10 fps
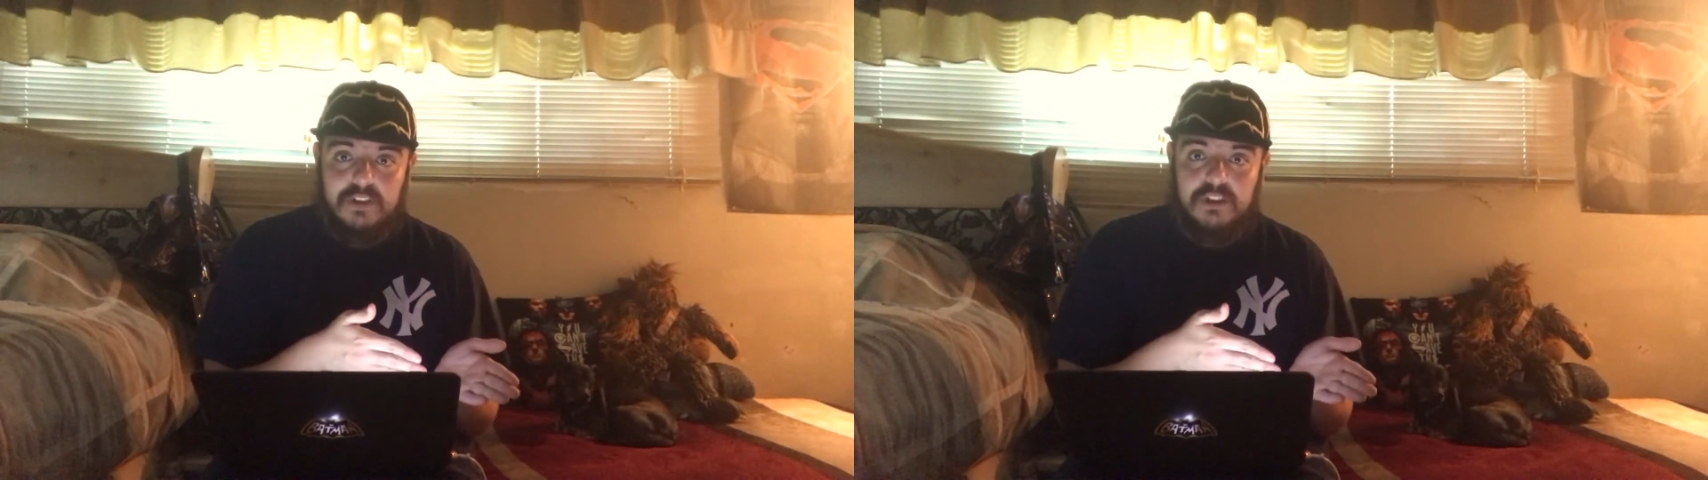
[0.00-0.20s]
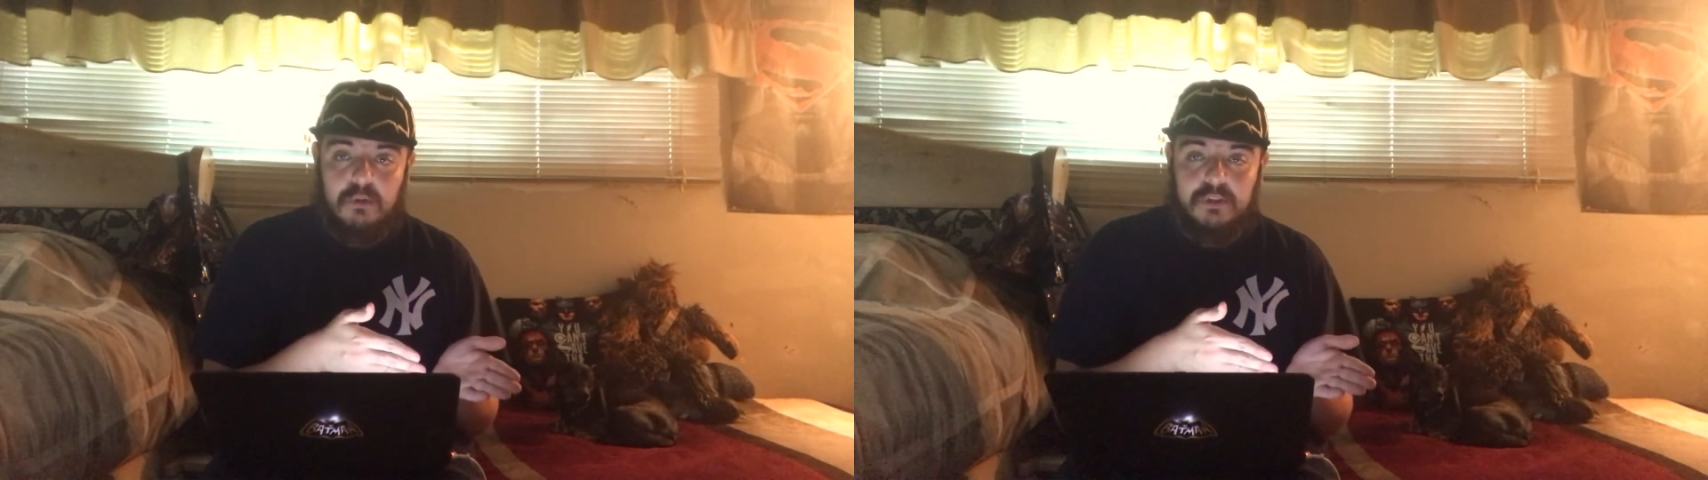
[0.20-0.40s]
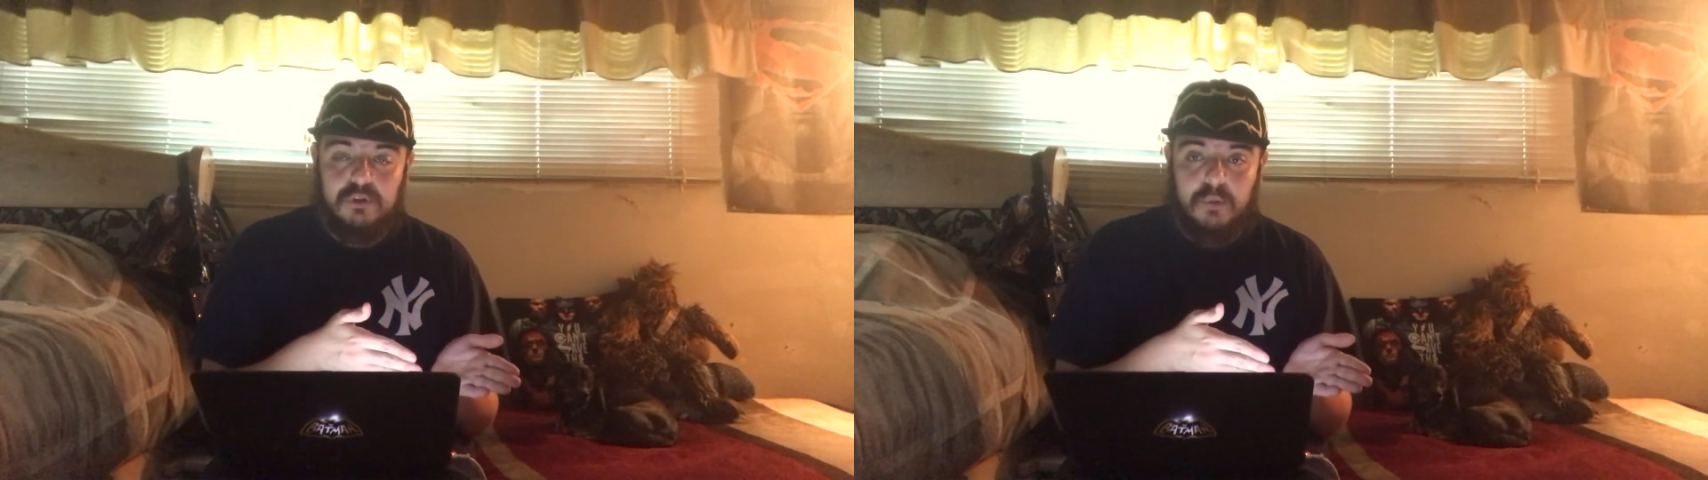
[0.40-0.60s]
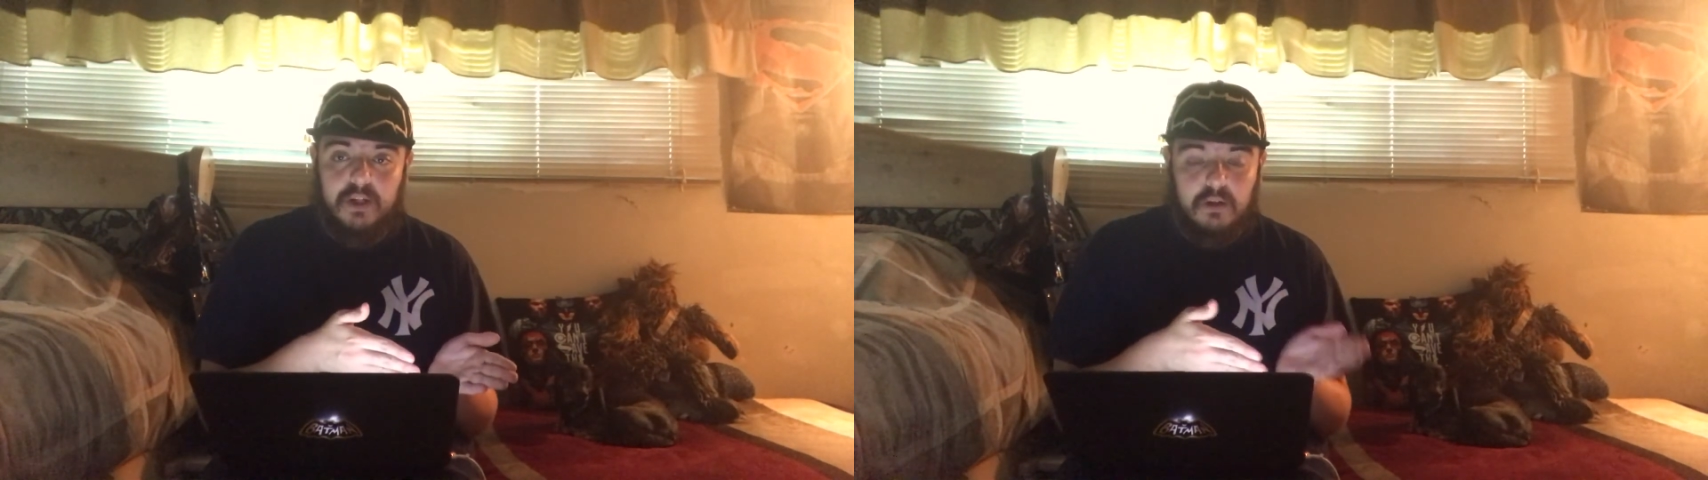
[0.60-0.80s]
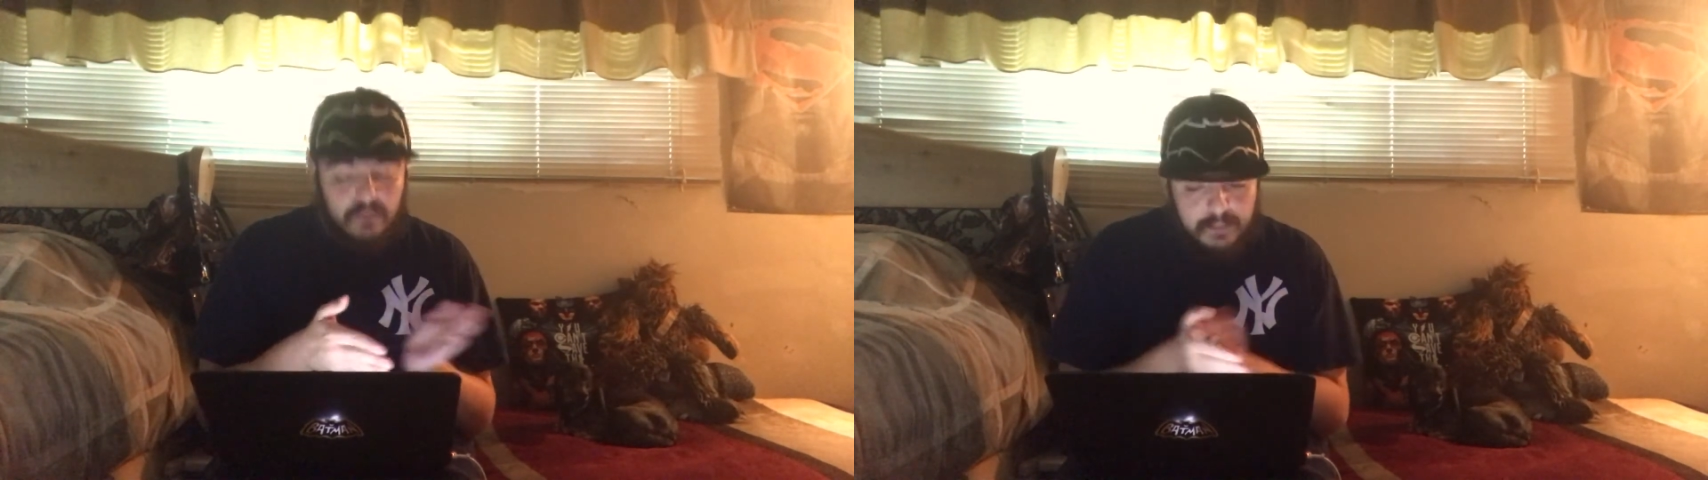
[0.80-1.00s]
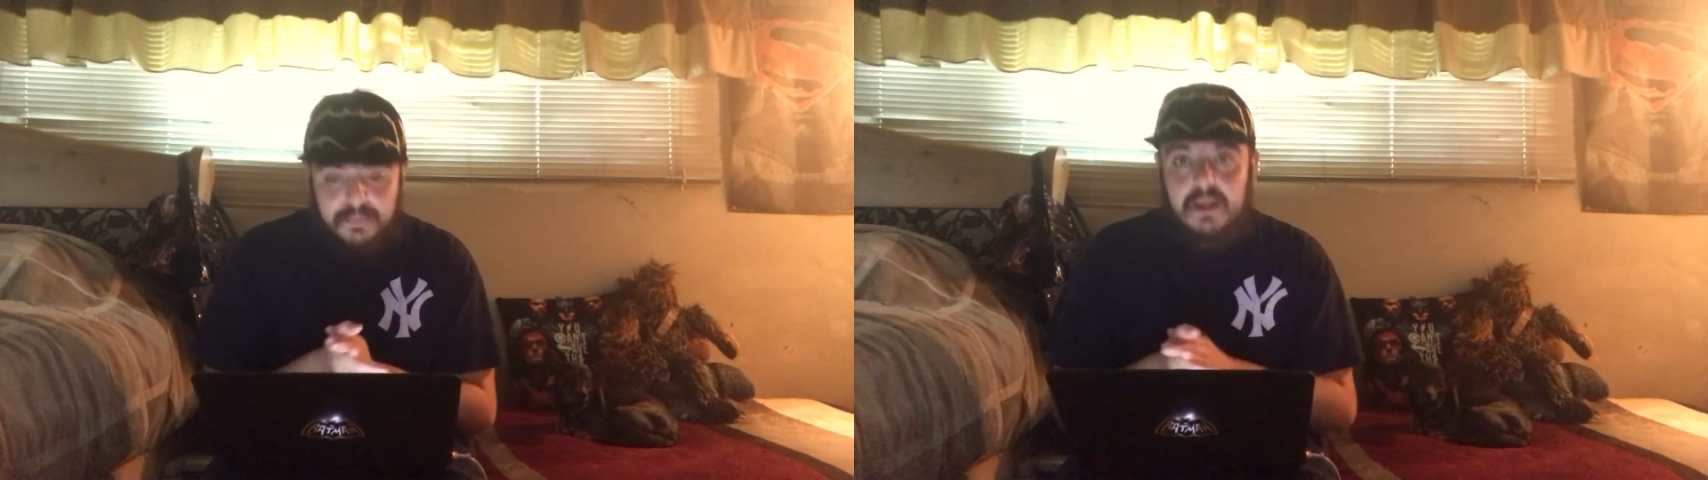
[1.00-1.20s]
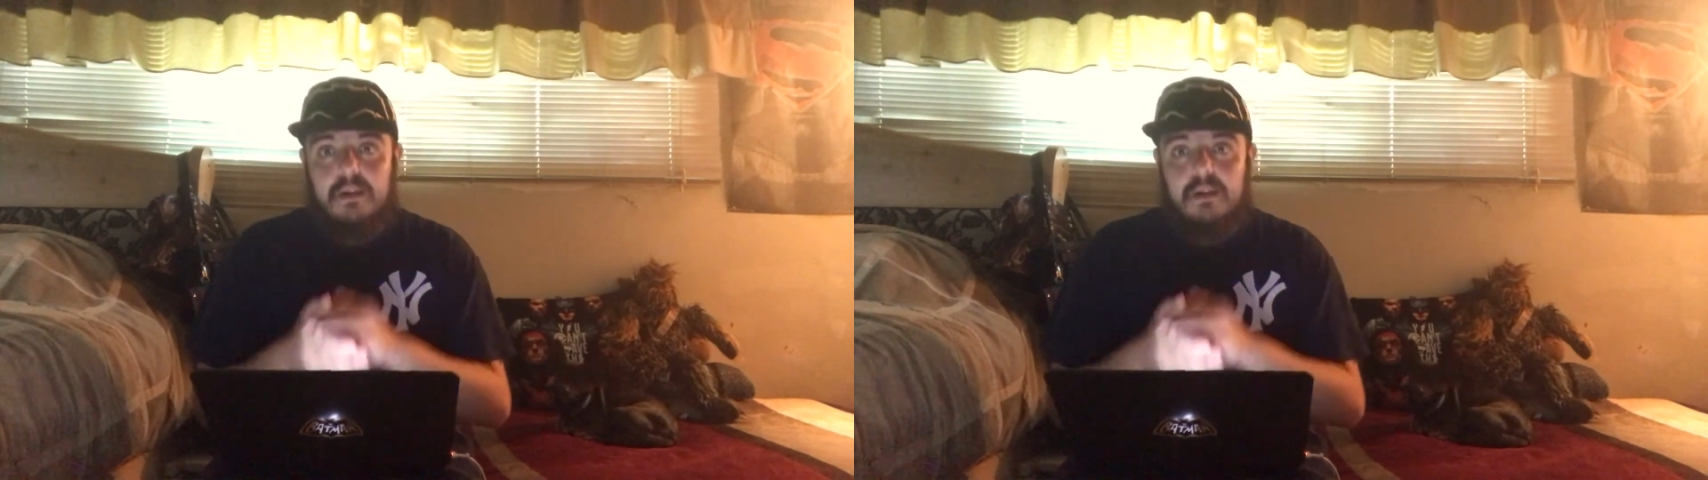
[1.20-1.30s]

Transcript: a Star Wars story clip.